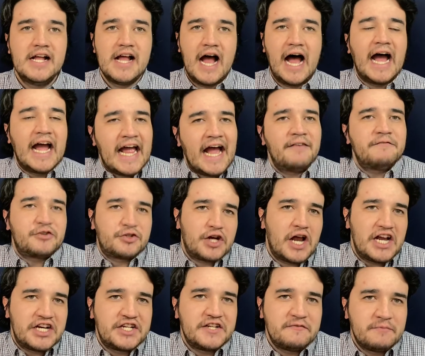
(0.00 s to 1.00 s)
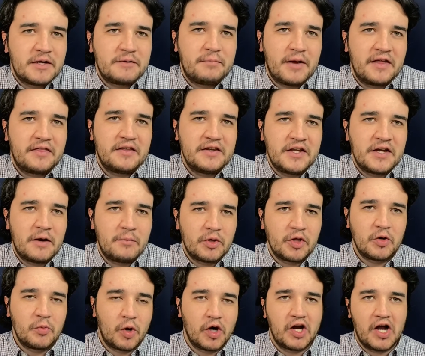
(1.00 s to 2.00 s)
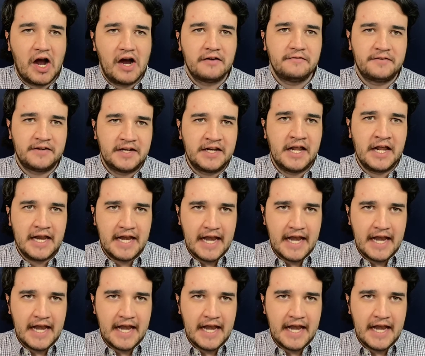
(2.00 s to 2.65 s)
have Tragedy of Macbeth in here. I'm a little more confident in it